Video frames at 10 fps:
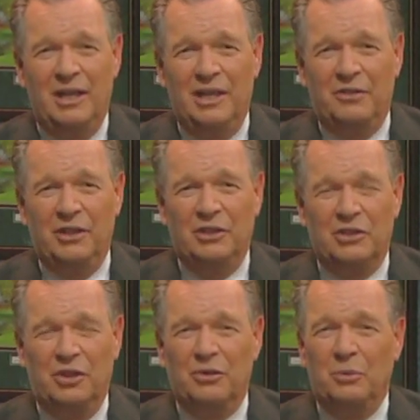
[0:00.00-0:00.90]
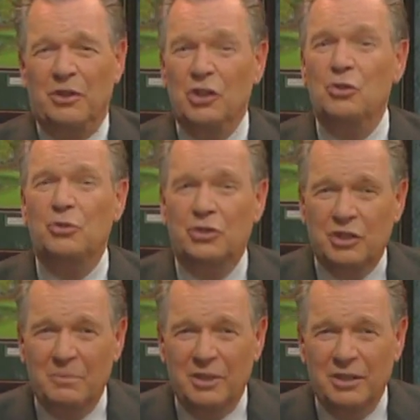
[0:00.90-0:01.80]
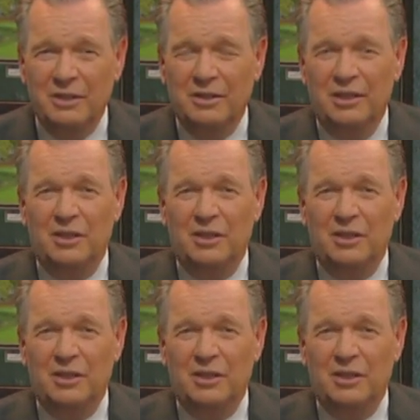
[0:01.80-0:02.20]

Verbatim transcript: and things aren't the way they used to be.